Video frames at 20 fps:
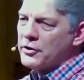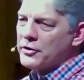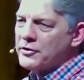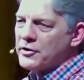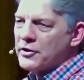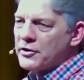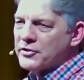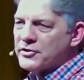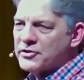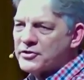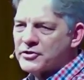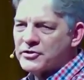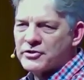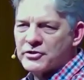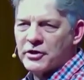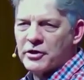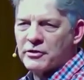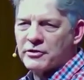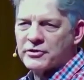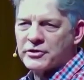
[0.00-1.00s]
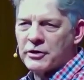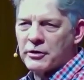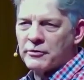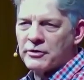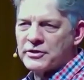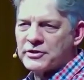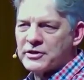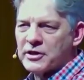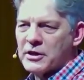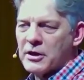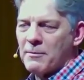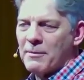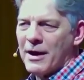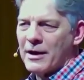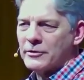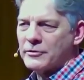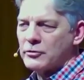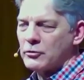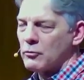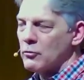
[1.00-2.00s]
be a good ser- series to
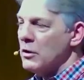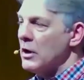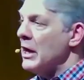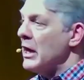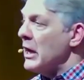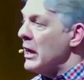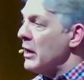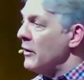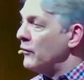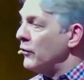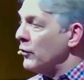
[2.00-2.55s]
come out to.